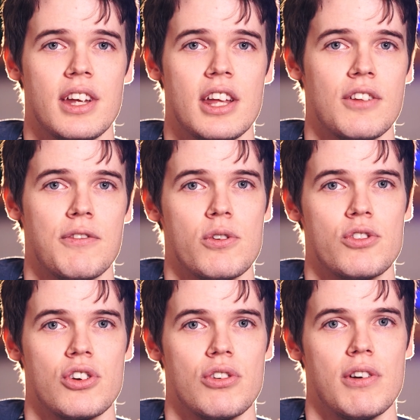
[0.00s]
in the
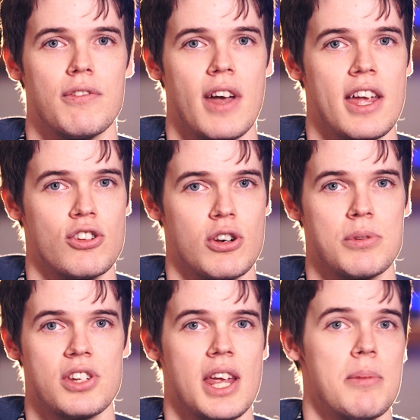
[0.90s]
future if AE
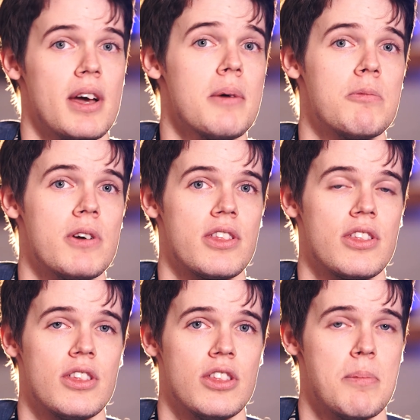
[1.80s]
Scripts teamed up
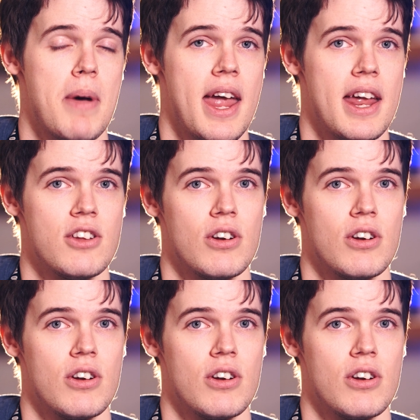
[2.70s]
with the main,